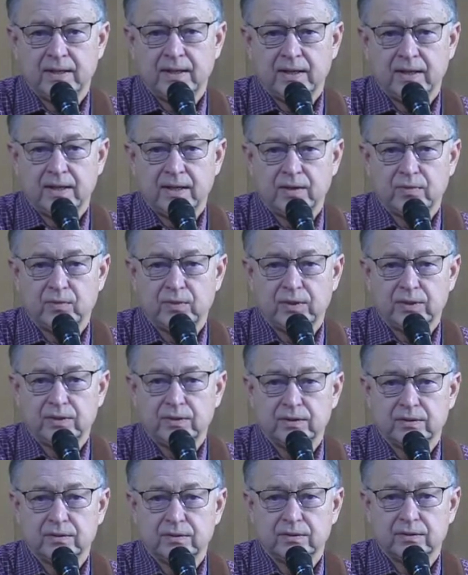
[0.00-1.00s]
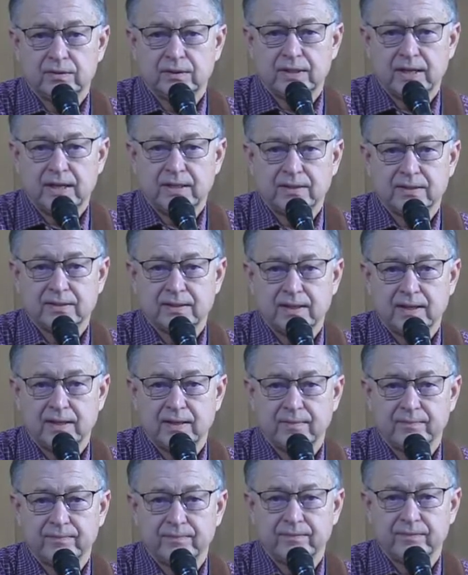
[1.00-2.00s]
and we take the
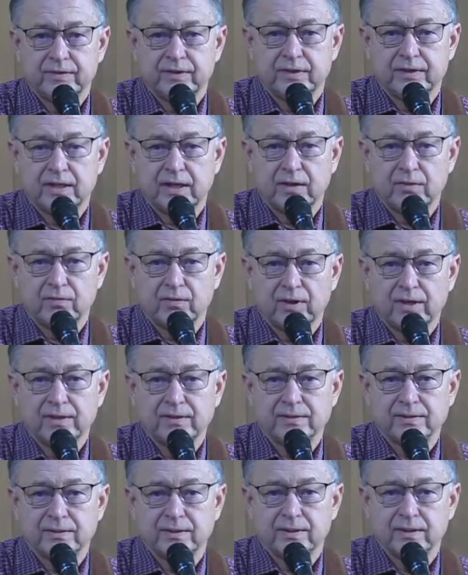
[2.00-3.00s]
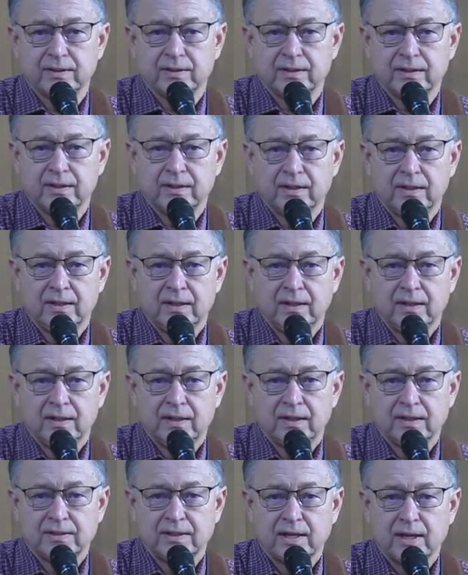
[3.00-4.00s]
time to take a rest,
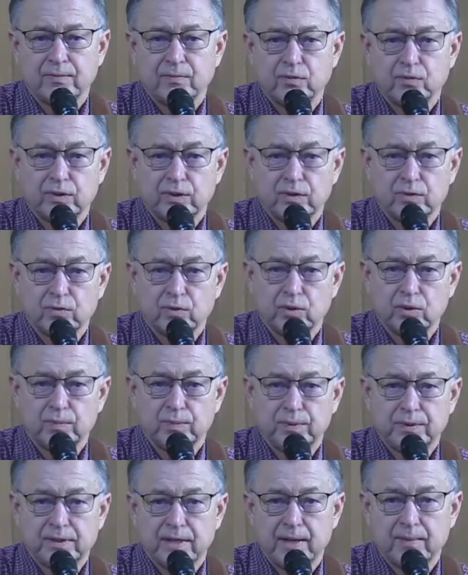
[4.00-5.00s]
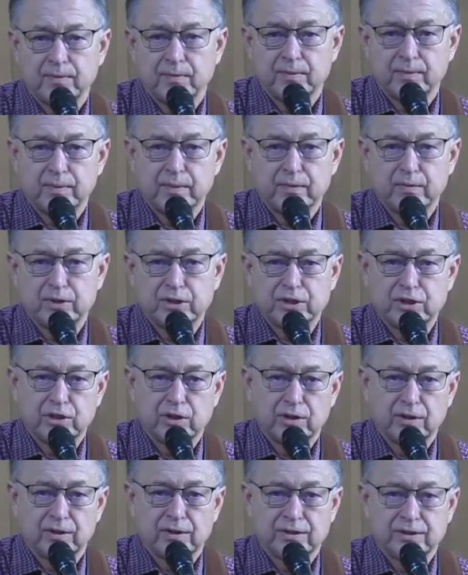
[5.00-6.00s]
a time to regroup, a time to be
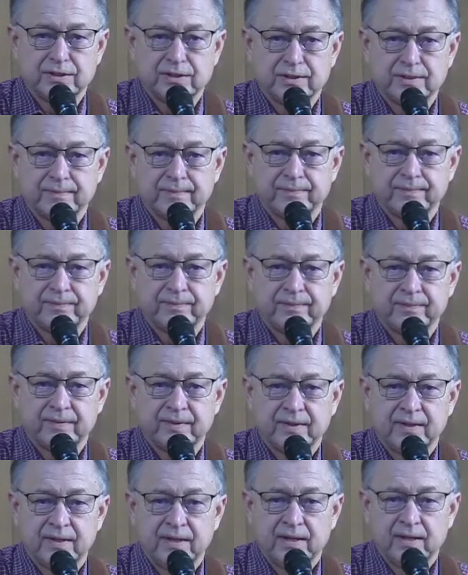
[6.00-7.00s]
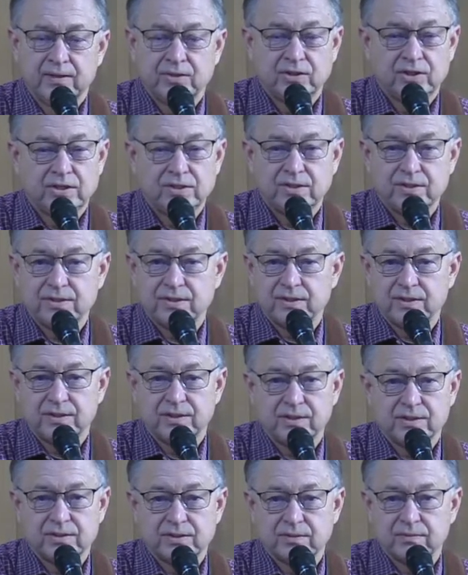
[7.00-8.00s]
recharged. Jesus did
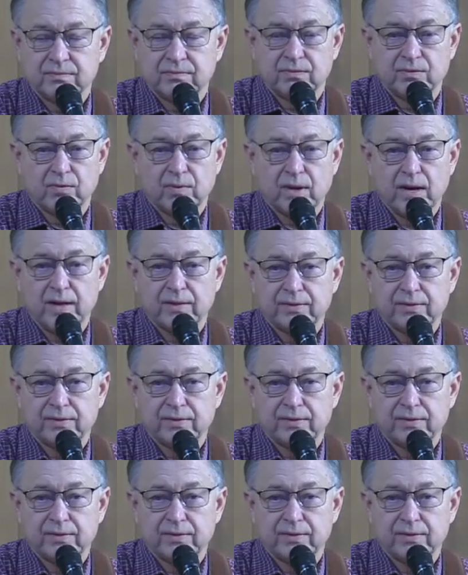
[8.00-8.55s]
this throughout